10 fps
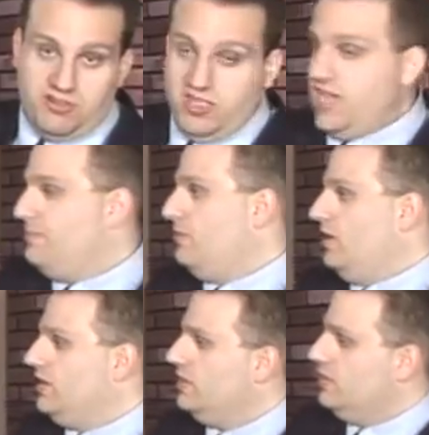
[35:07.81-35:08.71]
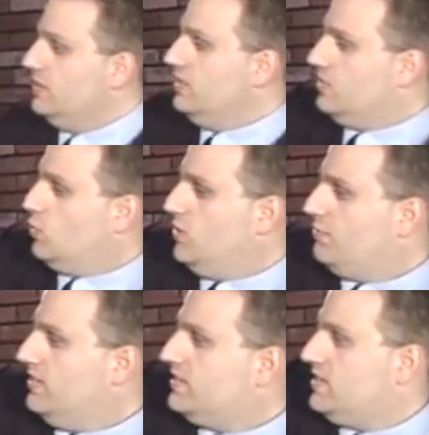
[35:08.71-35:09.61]
the a pawn, so we
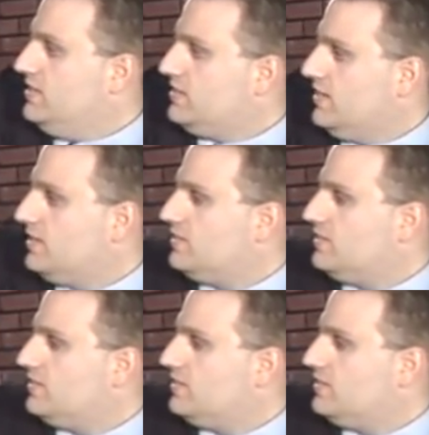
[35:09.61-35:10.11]
play c6.